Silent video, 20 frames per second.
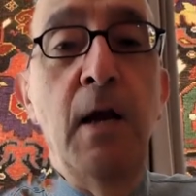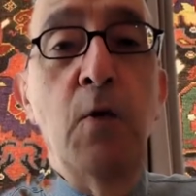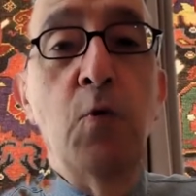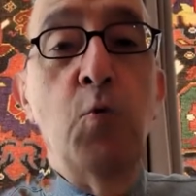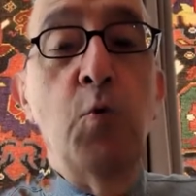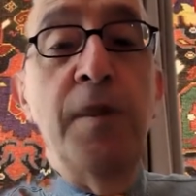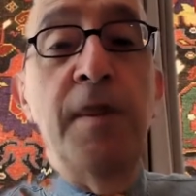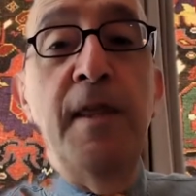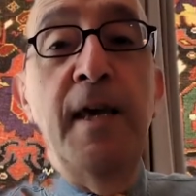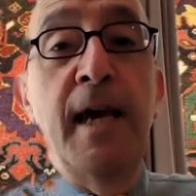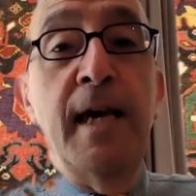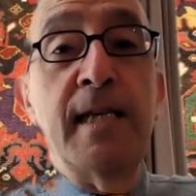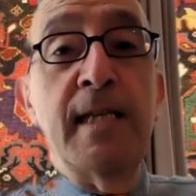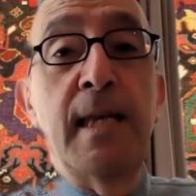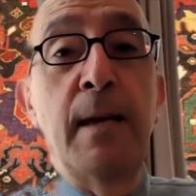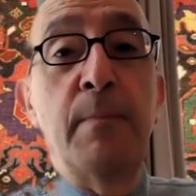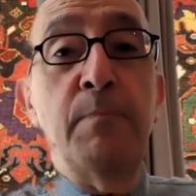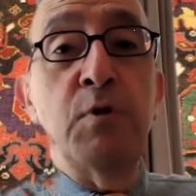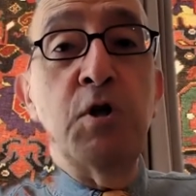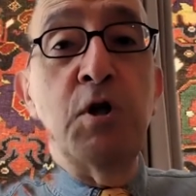with the
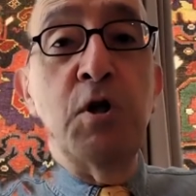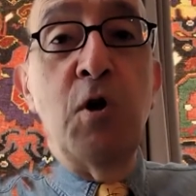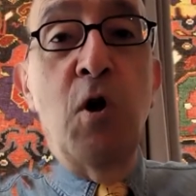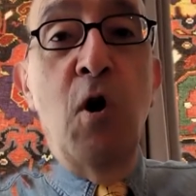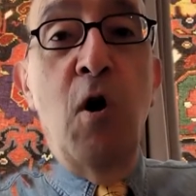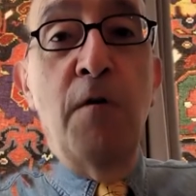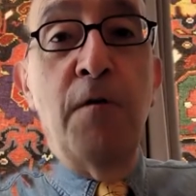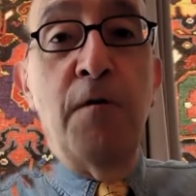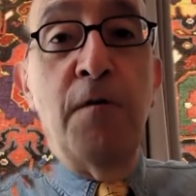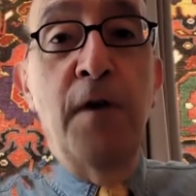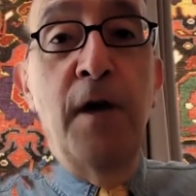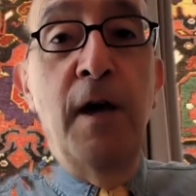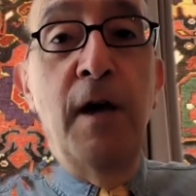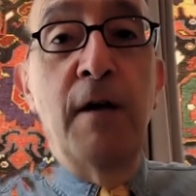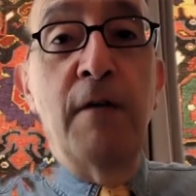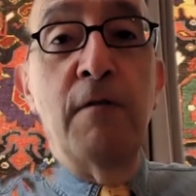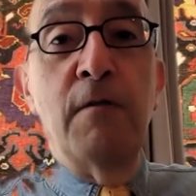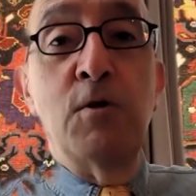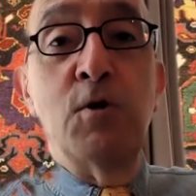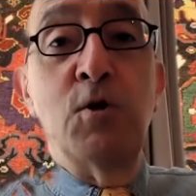exception of
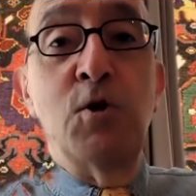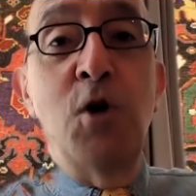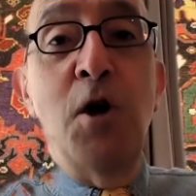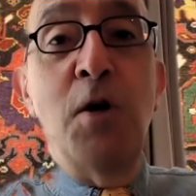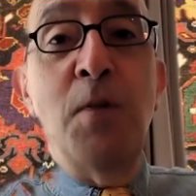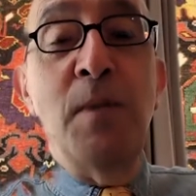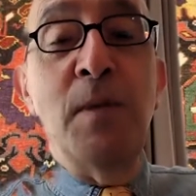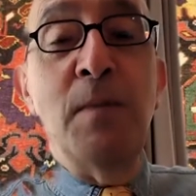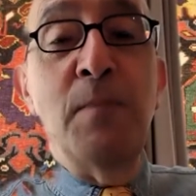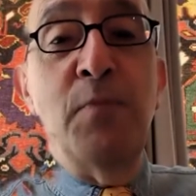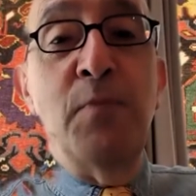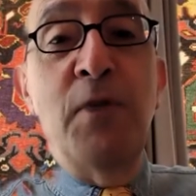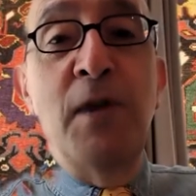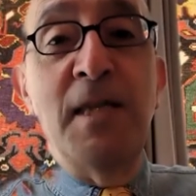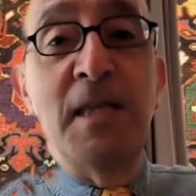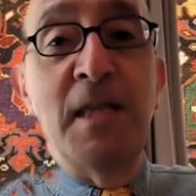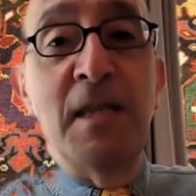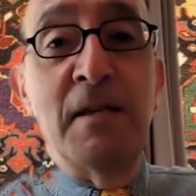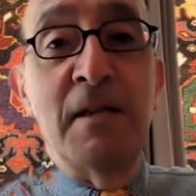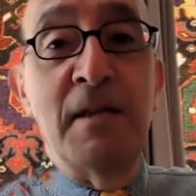the German
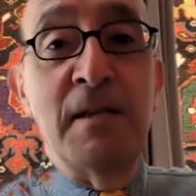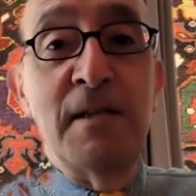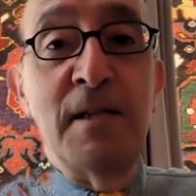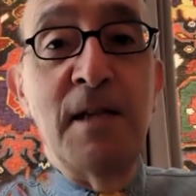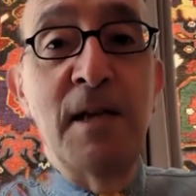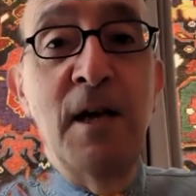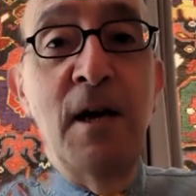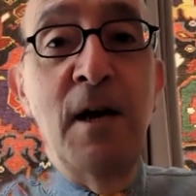president,